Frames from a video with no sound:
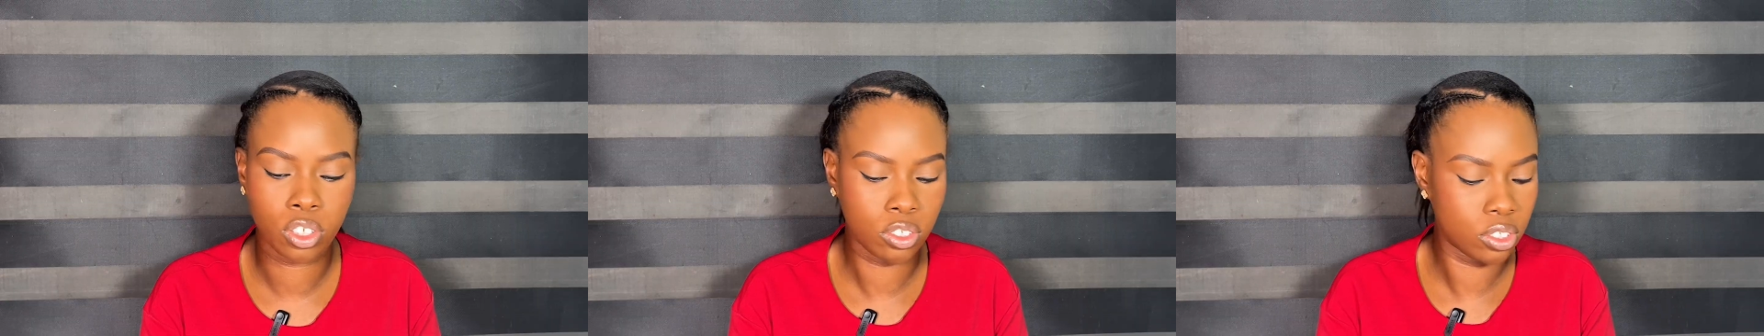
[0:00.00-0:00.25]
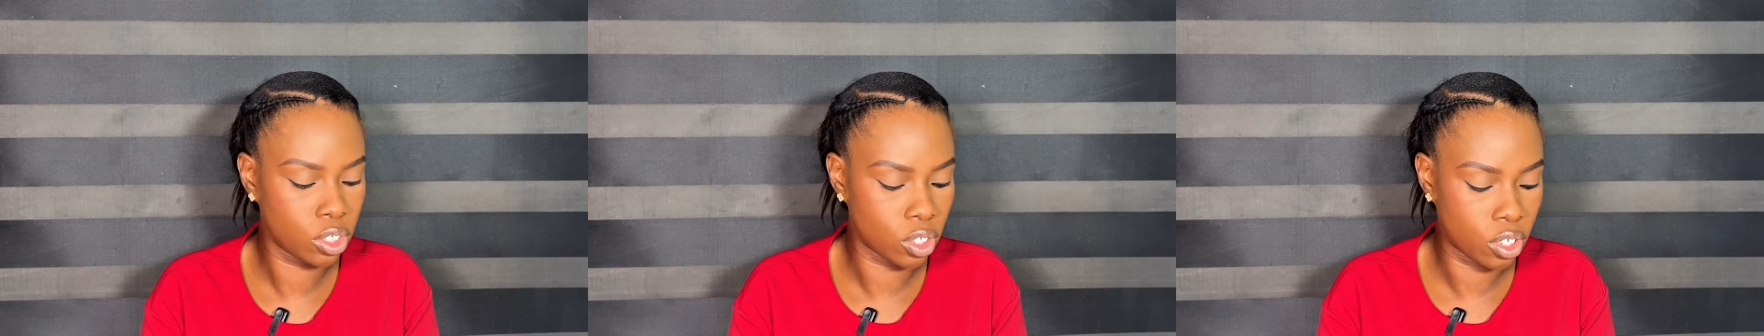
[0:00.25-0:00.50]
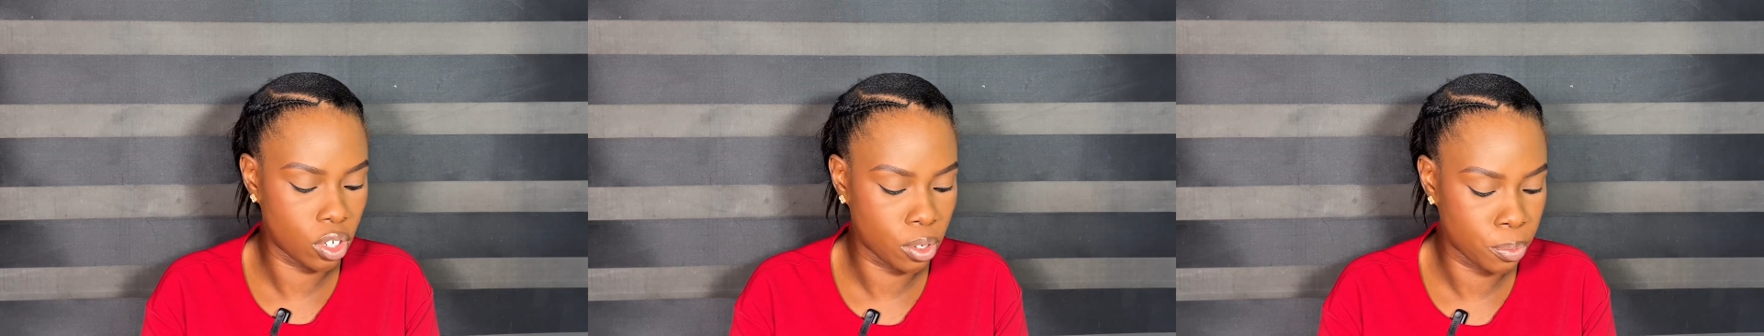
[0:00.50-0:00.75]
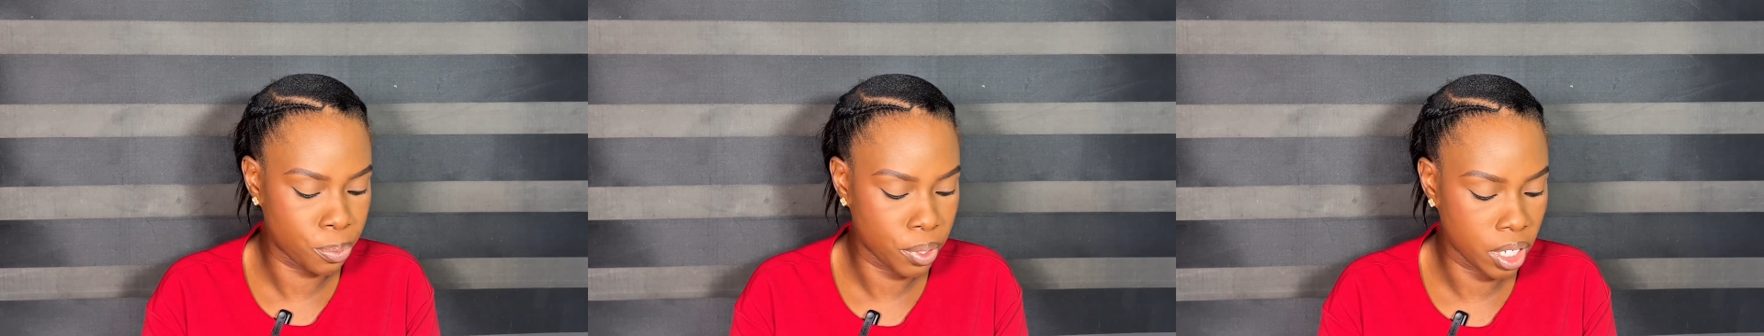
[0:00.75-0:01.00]
on your
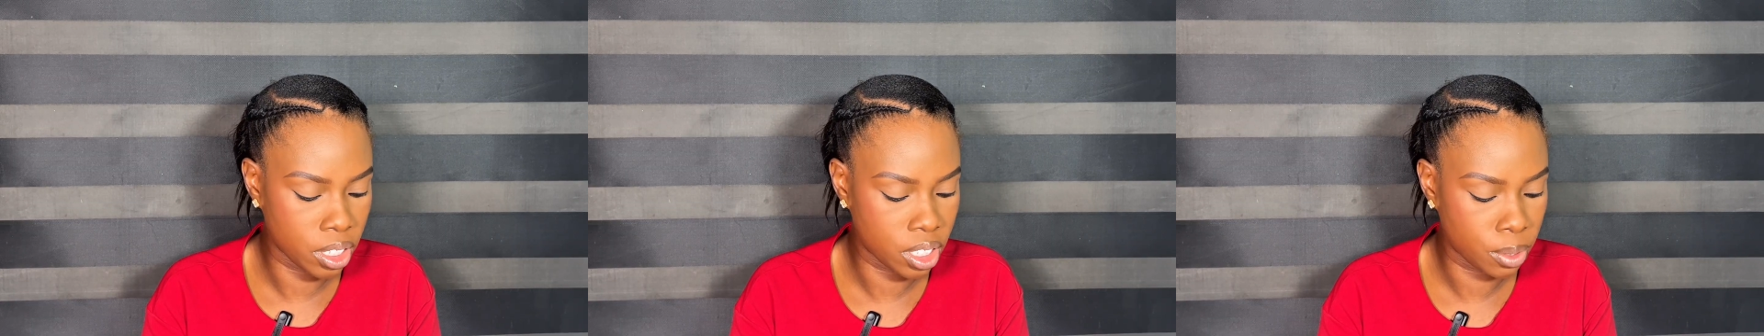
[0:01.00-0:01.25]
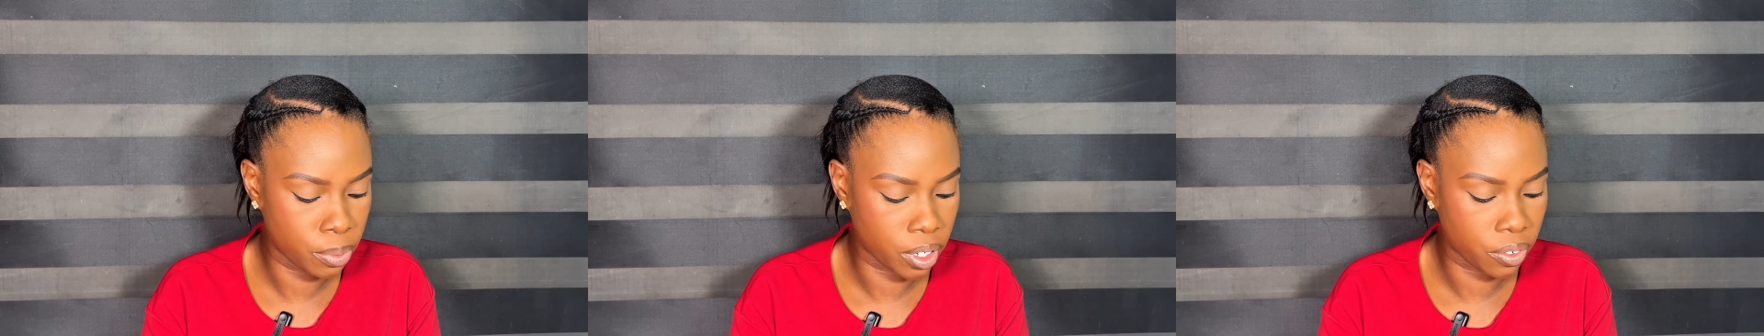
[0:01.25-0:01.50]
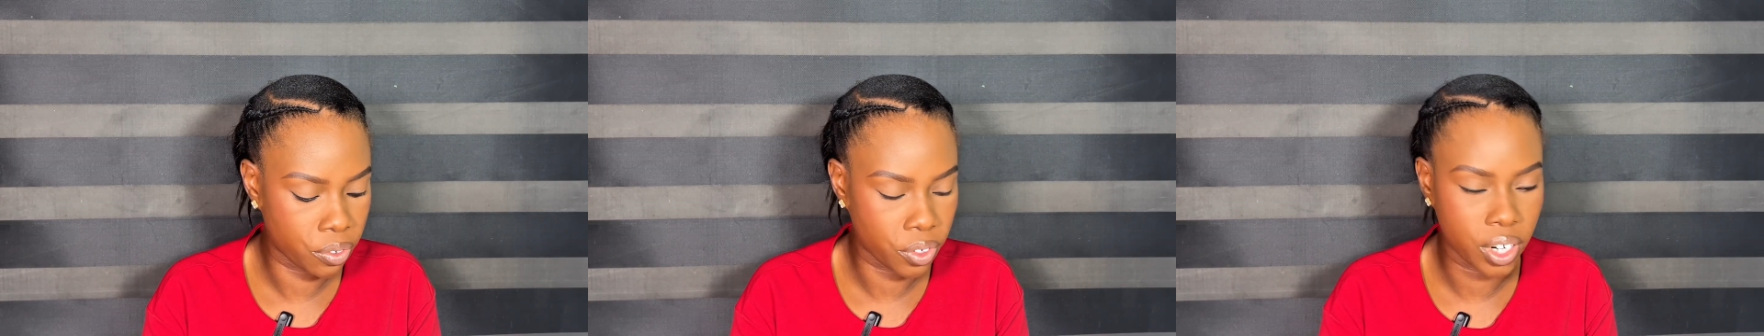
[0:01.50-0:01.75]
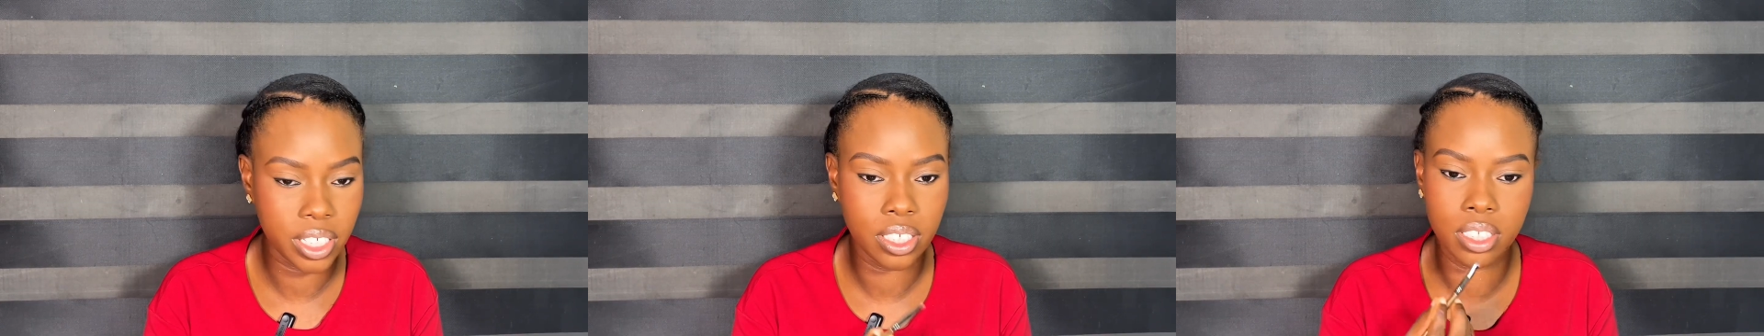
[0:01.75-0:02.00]
company's
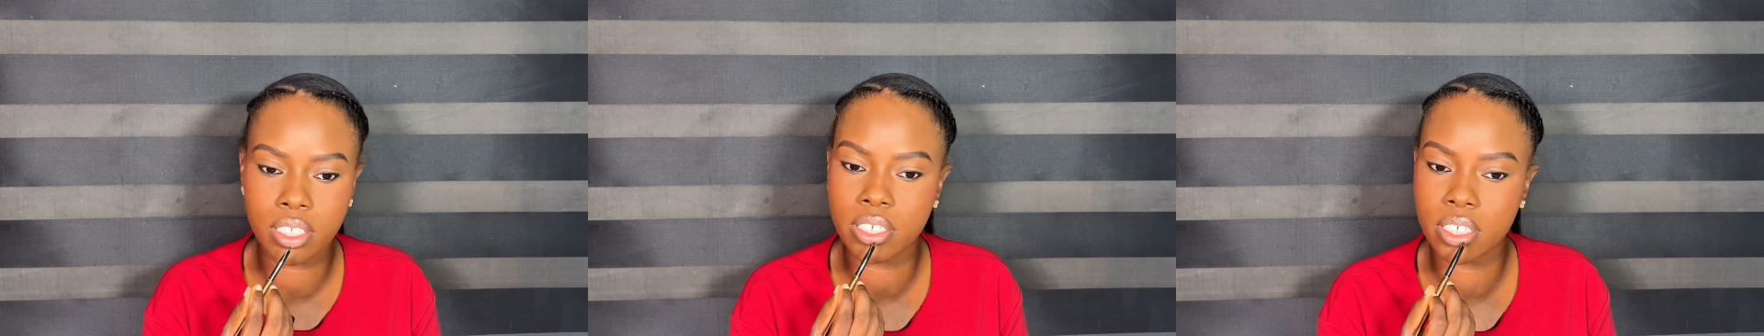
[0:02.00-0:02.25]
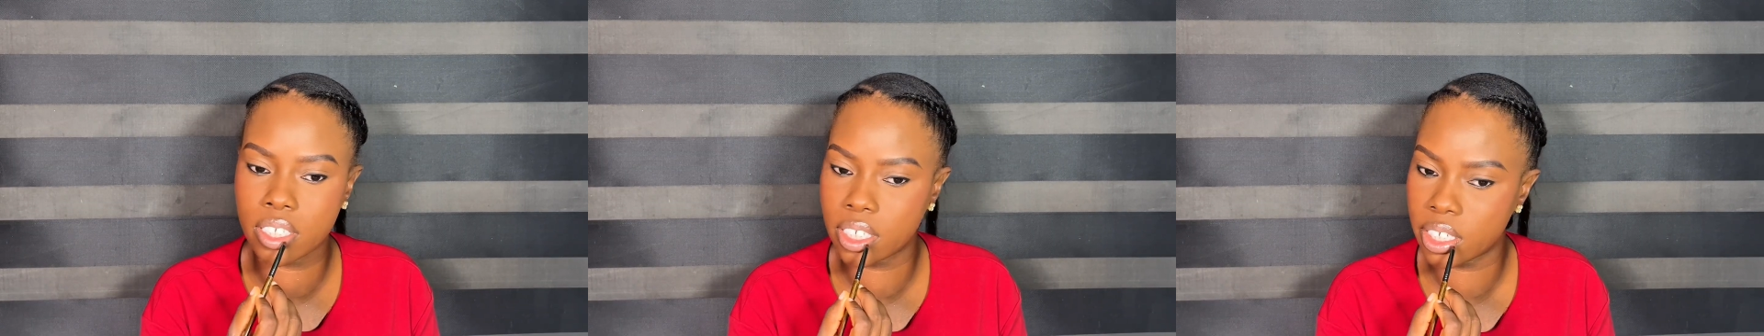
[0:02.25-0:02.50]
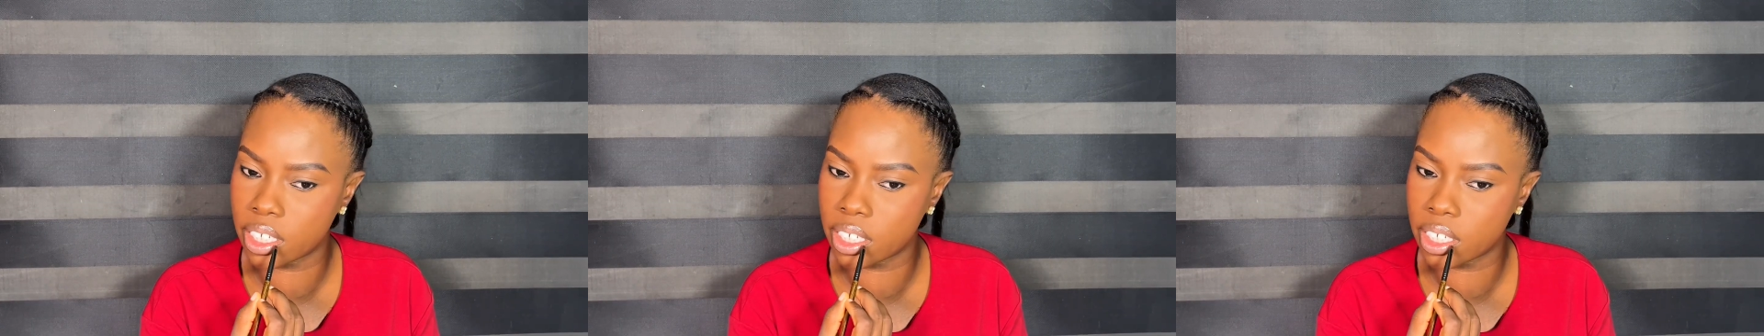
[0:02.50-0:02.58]
preference.